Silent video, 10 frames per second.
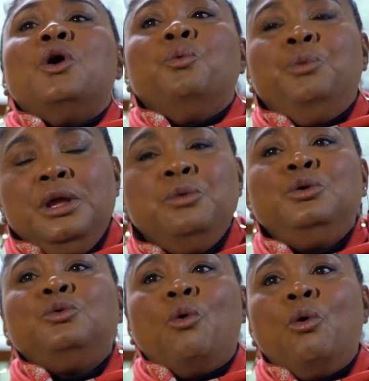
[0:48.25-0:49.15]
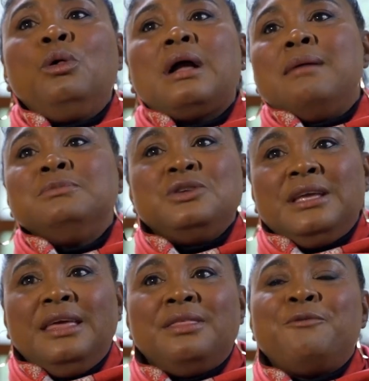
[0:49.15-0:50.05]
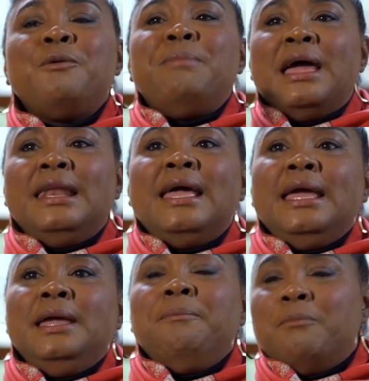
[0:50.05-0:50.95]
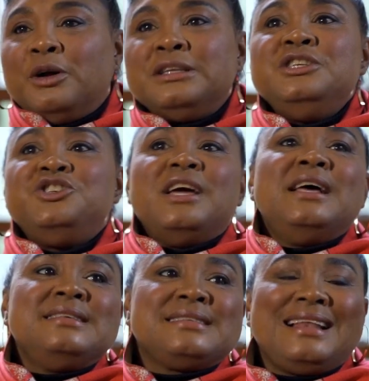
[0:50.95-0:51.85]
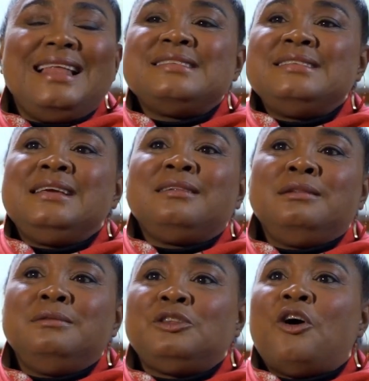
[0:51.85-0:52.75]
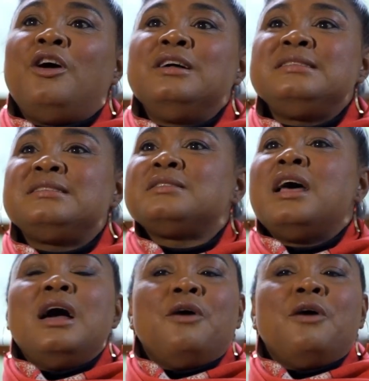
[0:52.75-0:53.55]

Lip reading: we would all come together for ballet, modern jazz, classical dance,